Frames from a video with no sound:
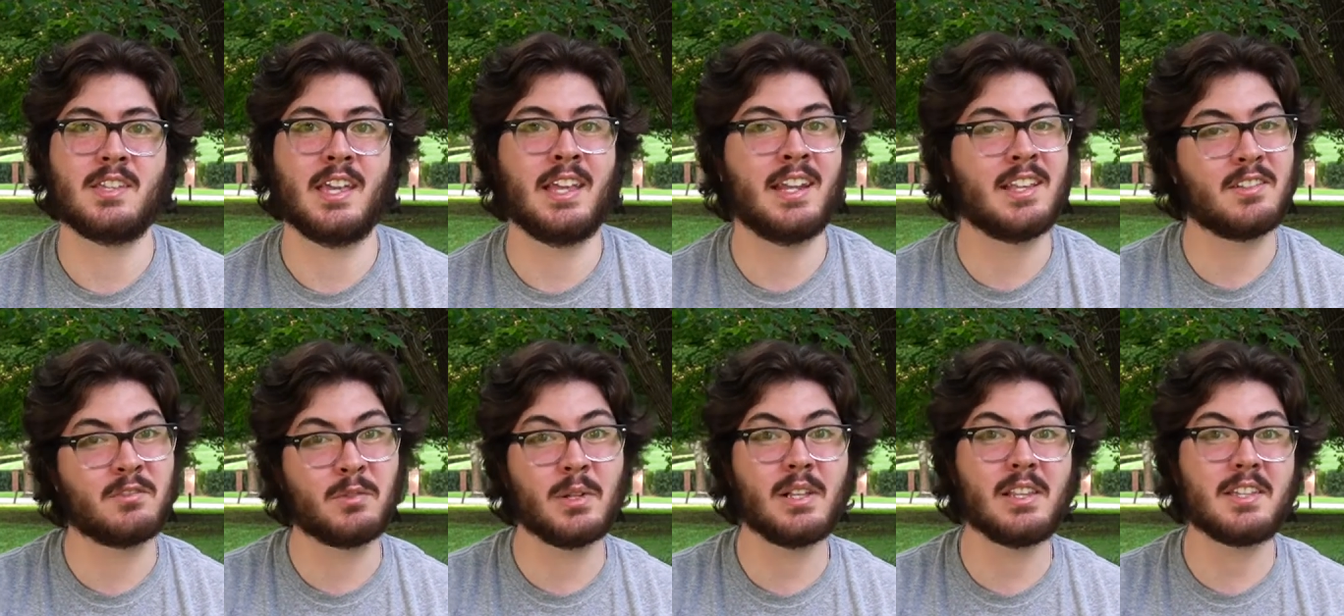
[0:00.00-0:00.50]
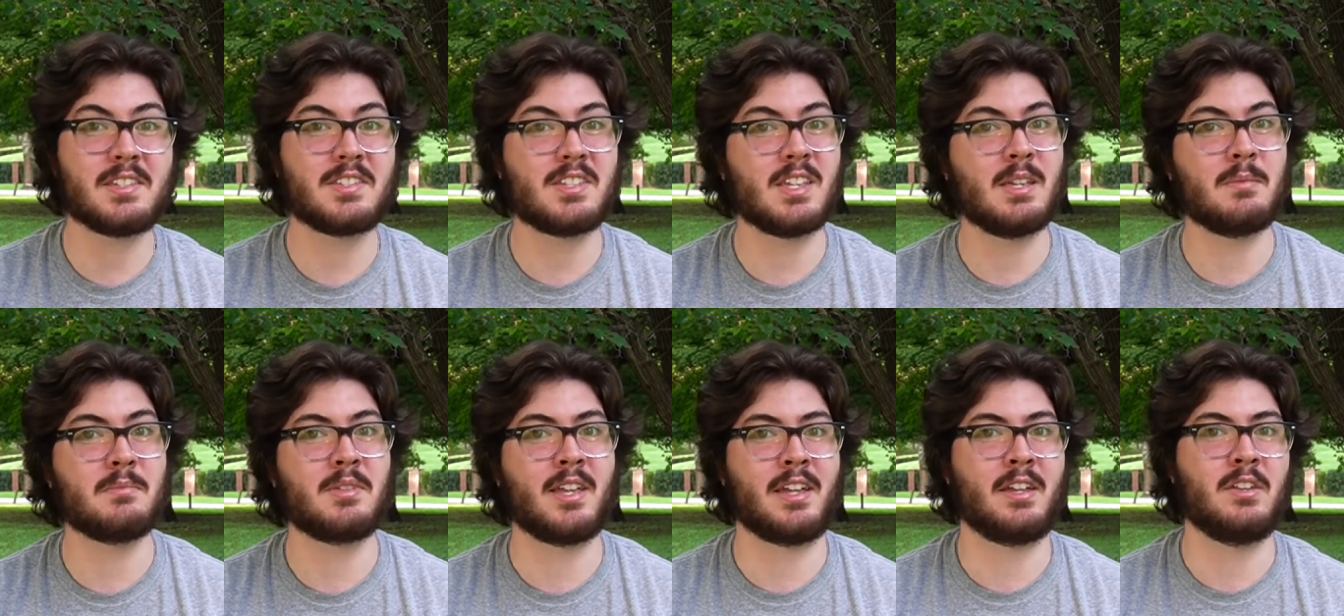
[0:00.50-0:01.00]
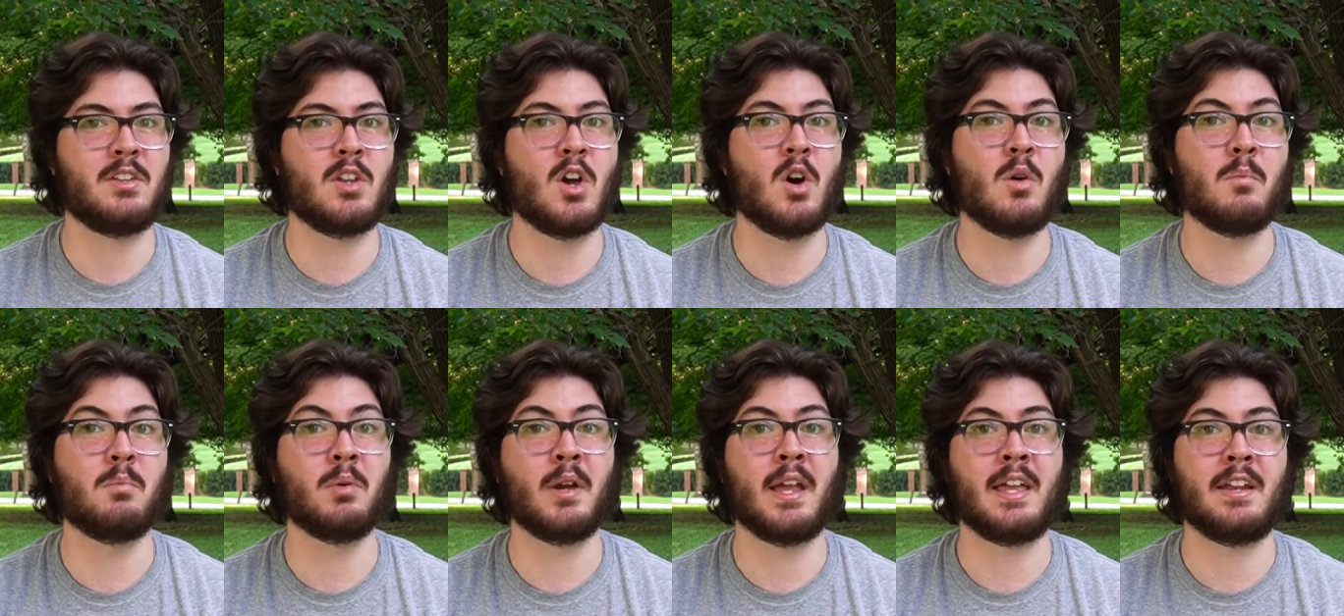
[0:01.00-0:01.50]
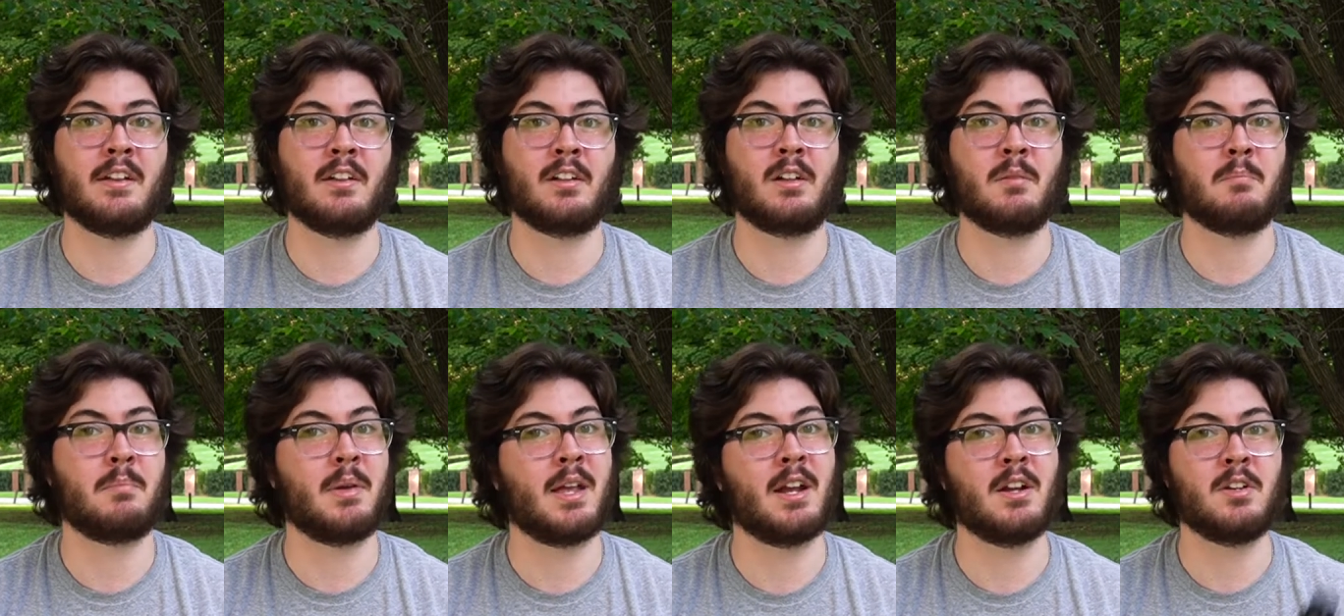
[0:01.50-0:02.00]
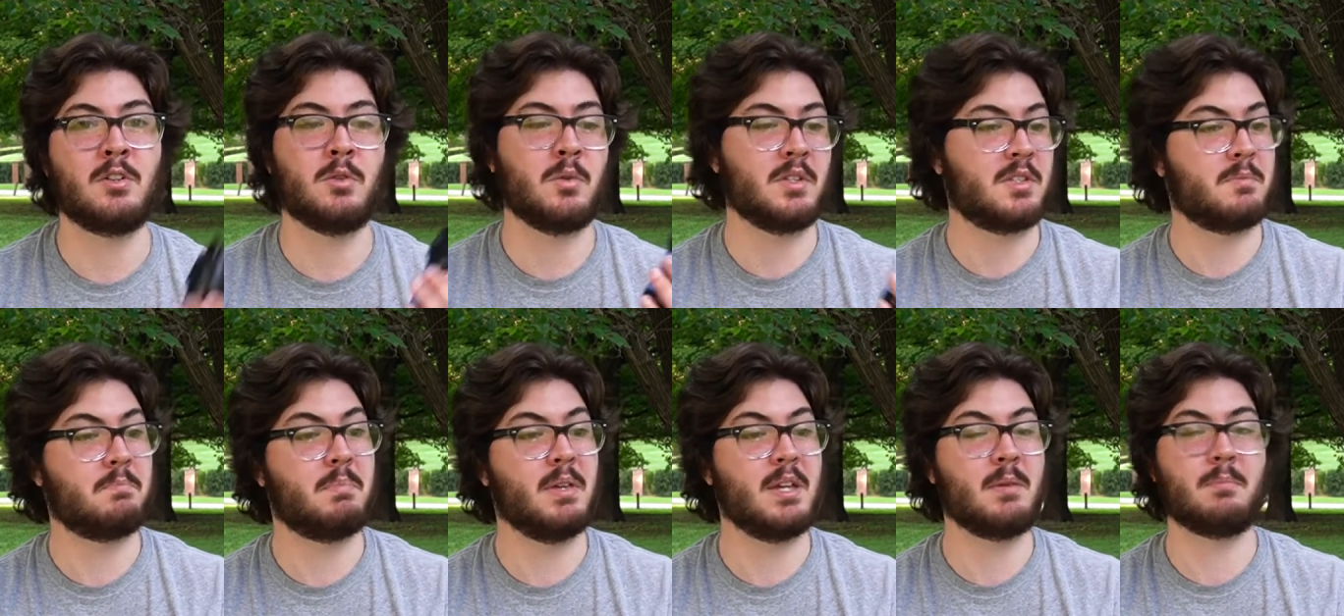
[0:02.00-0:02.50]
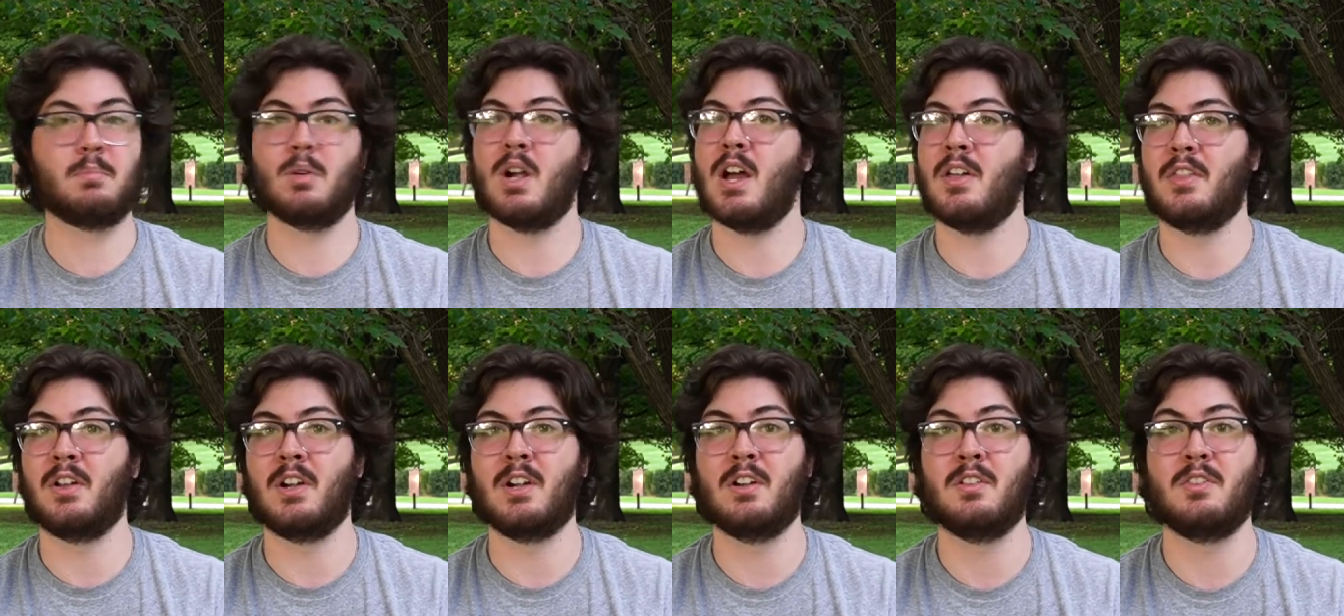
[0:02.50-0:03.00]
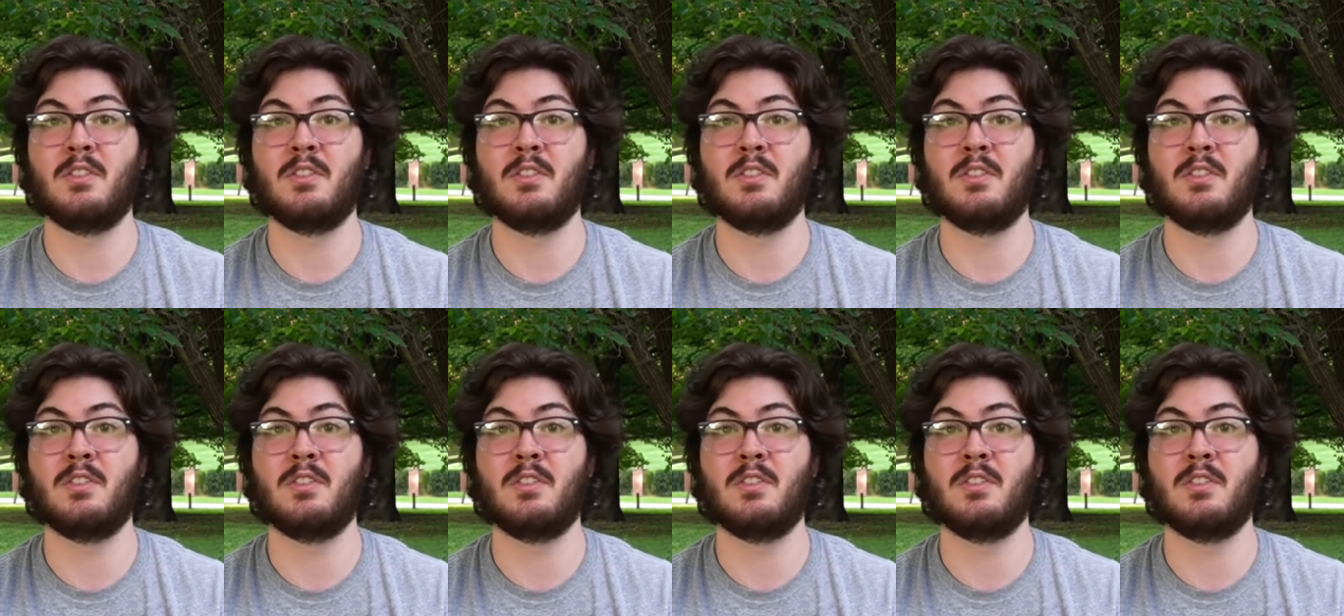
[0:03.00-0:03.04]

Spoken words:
and it really seems like a no-brainer compared to its big brother,